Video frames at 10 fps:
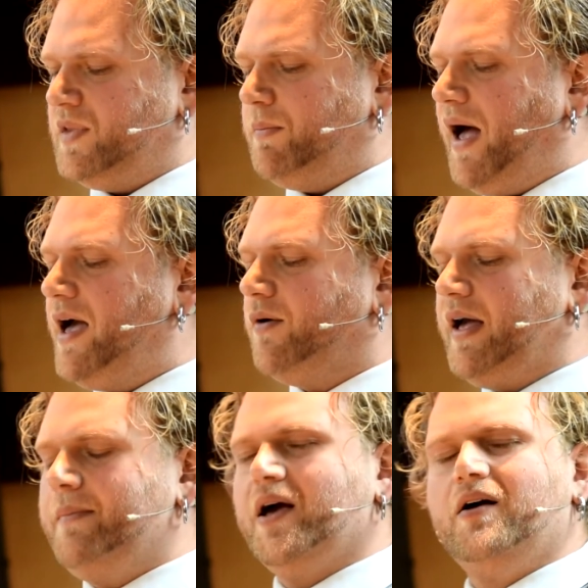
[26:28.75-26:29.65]
The
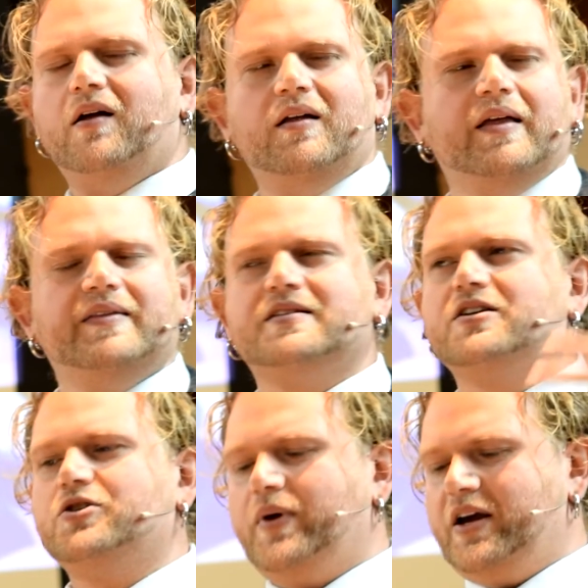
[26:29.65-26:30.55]
biochemical and the
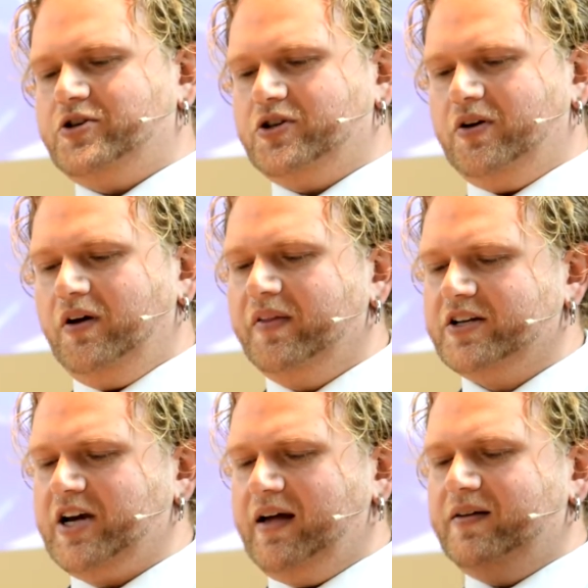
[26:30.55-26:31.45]
situational, the
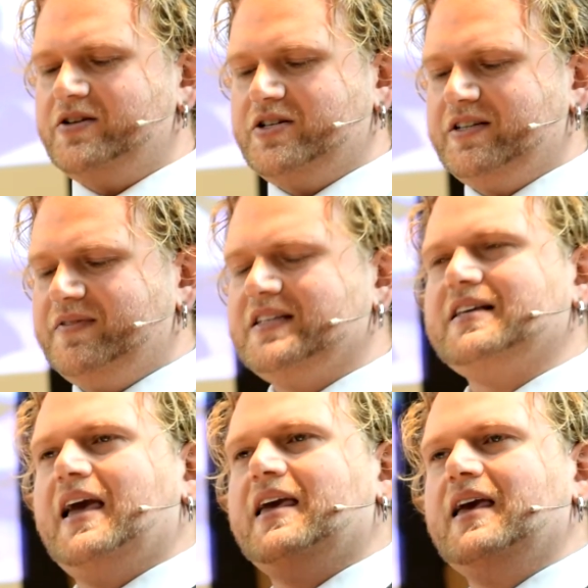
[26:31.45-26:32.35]
challenges of the
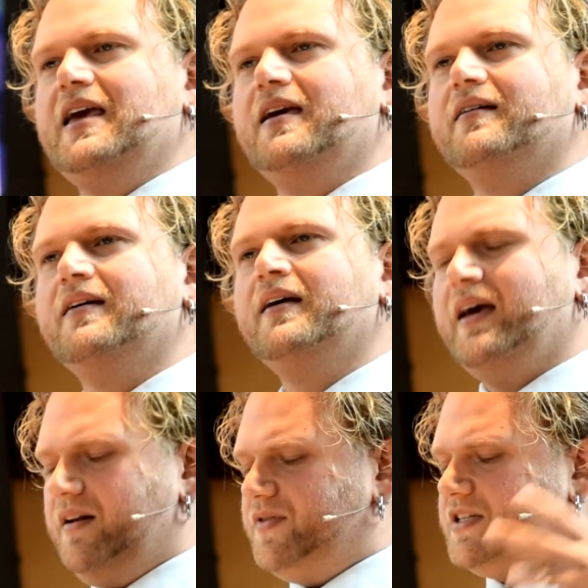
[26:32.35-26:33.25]
psyche
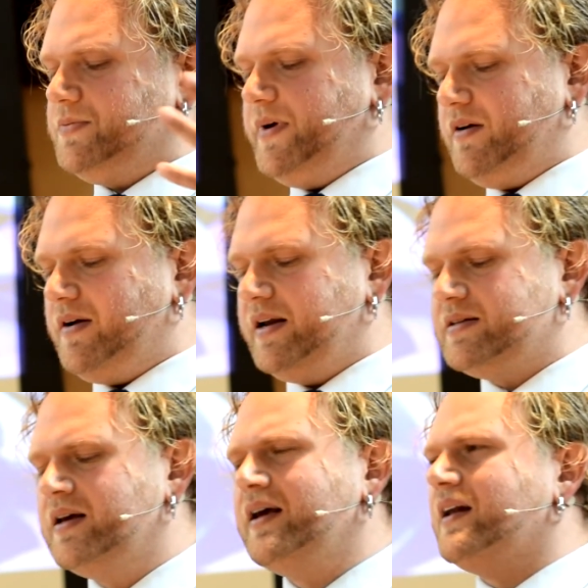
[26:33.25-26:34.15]
and of the
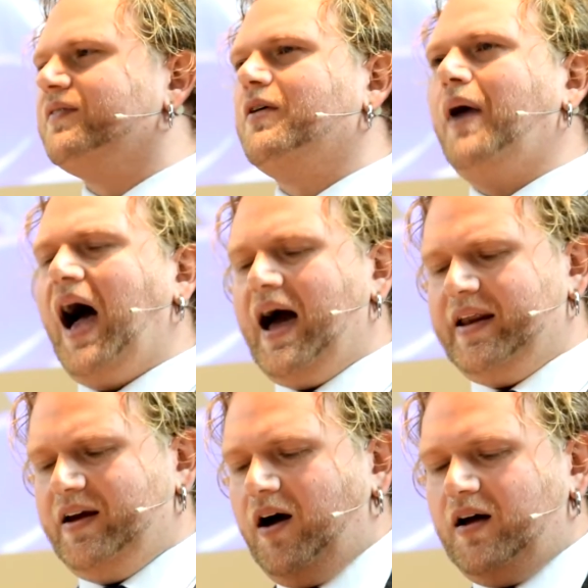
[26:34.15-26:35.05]
spirit and of the
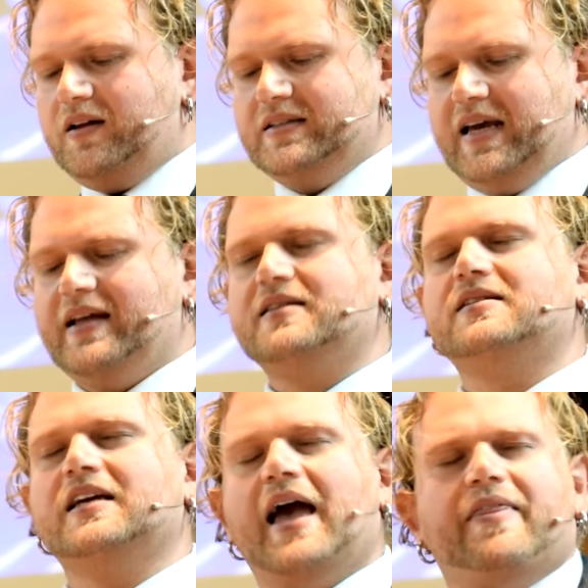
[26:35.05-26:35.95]
body all dance
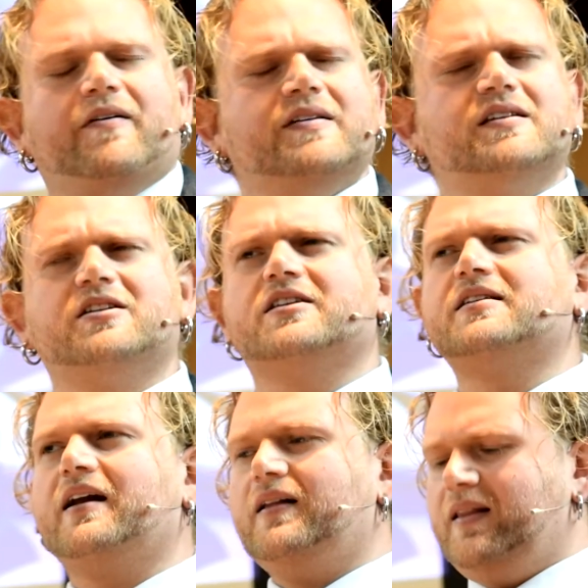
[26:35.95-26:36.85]
together in such a
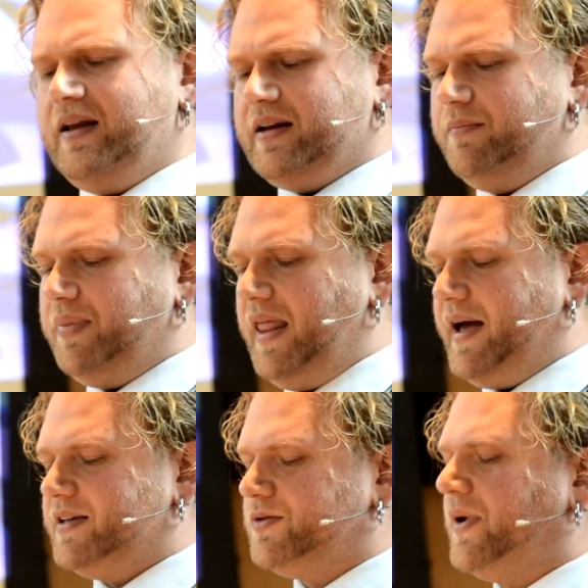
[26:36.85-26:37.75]
subtle and
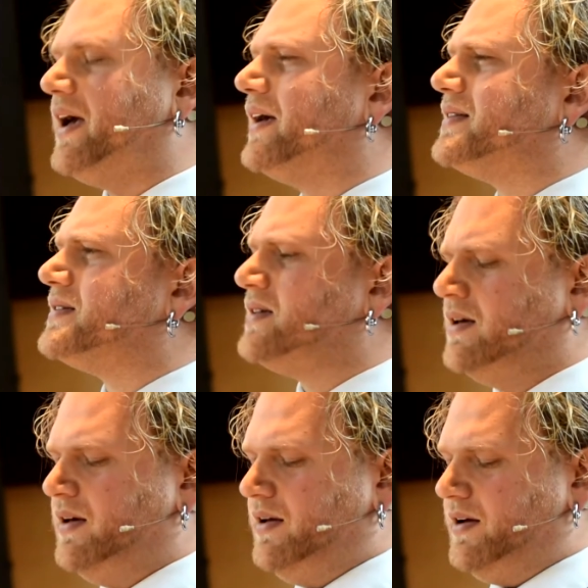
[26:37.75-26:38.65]
complex way, it's
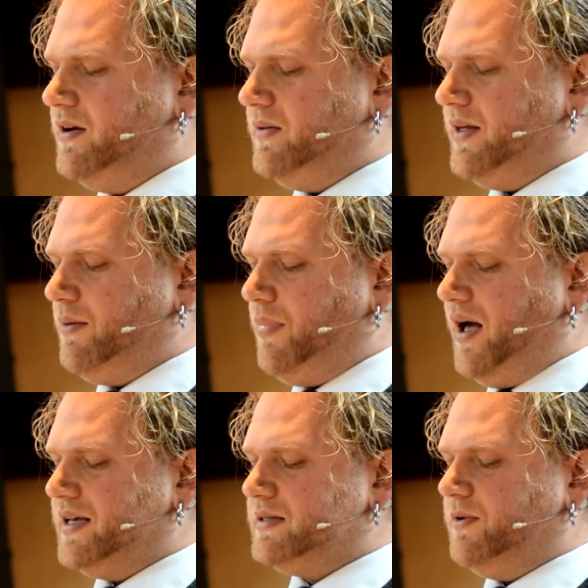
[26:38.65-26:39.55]
nearly
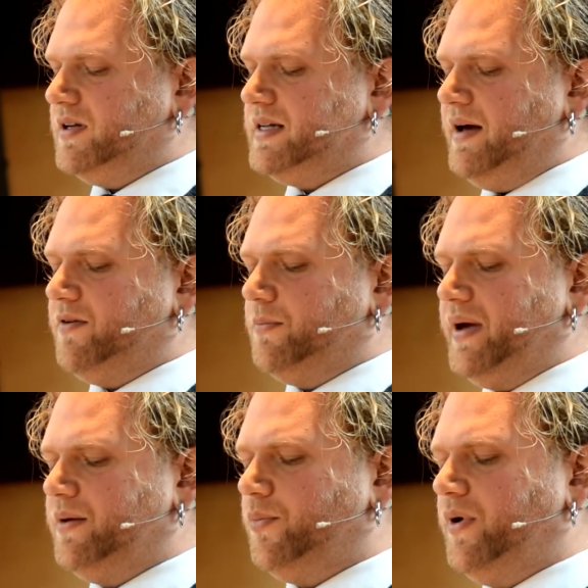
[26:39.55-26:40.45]
impossible to ever
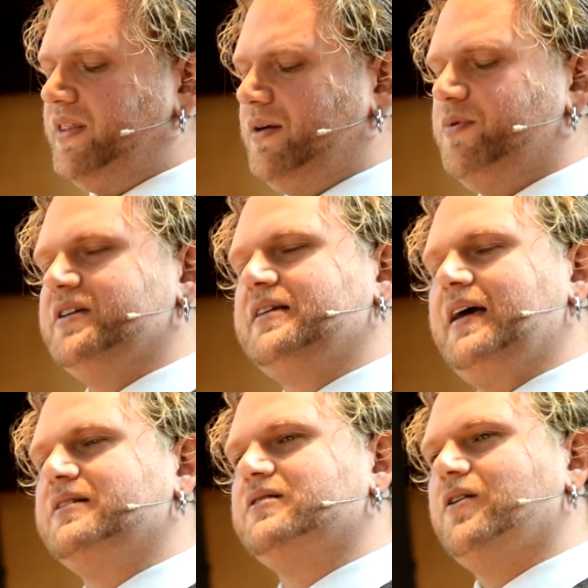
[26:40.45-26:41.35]
pinpoint the
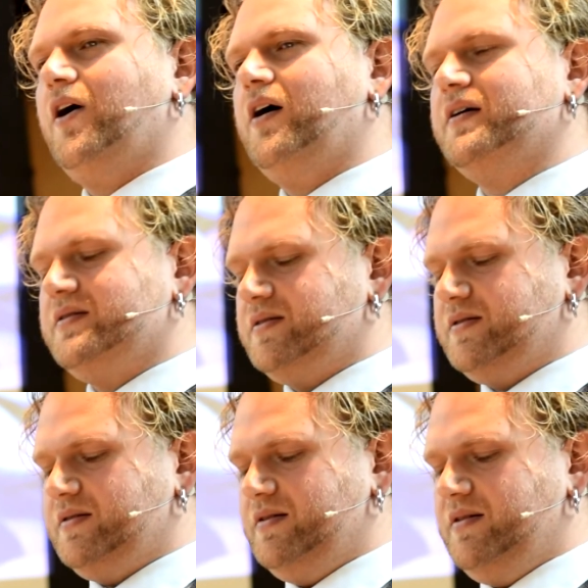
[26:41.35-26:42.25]
precise
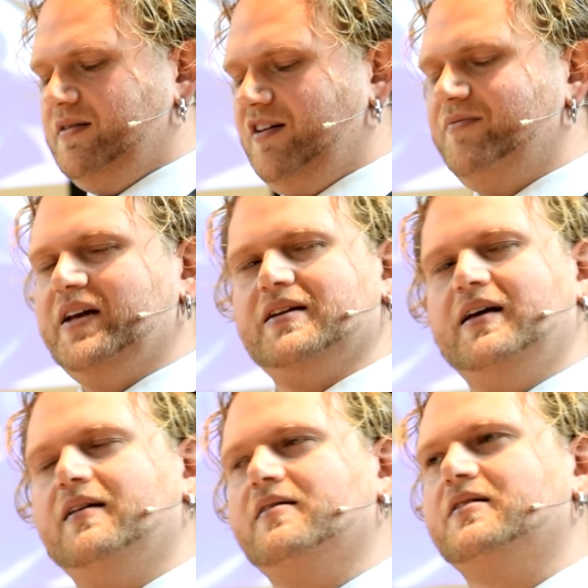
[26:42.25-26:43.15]
cause of mental
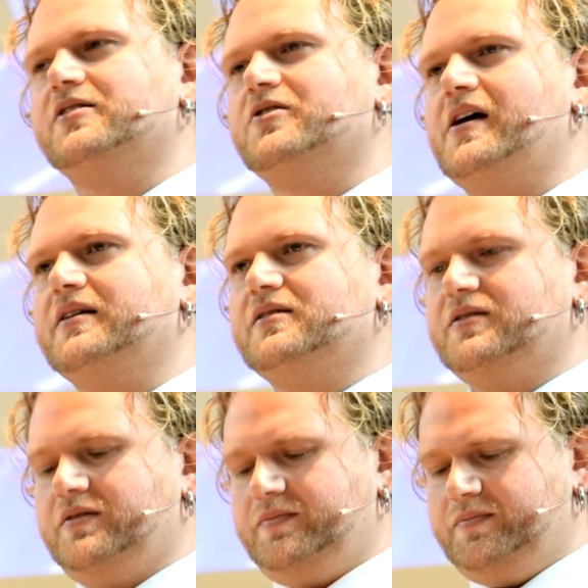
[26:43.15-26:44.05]
health distress.